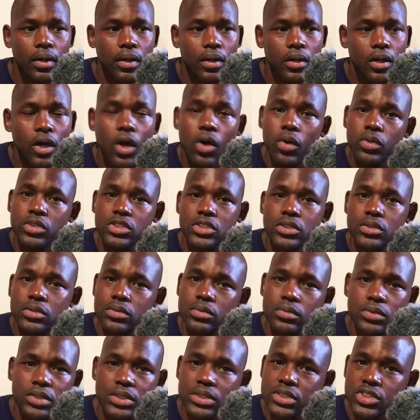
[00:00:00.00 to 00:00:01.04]
go
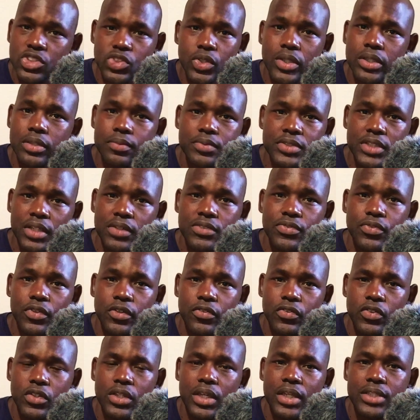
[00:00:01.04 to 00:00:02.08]
to just enjoy themselves for a
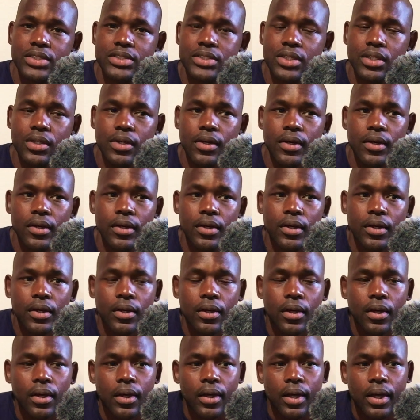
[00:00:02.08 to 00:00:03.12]
few days.
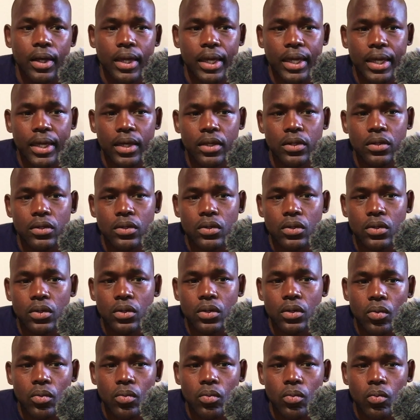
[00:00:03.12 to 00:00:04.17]
And
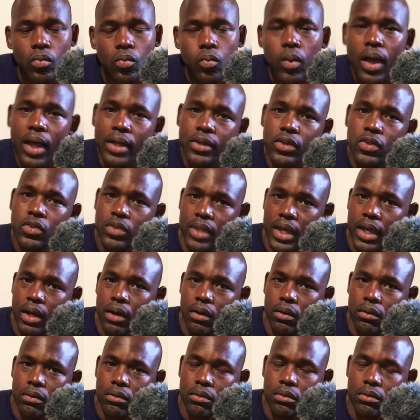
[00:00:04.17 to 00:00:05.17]
while you're there,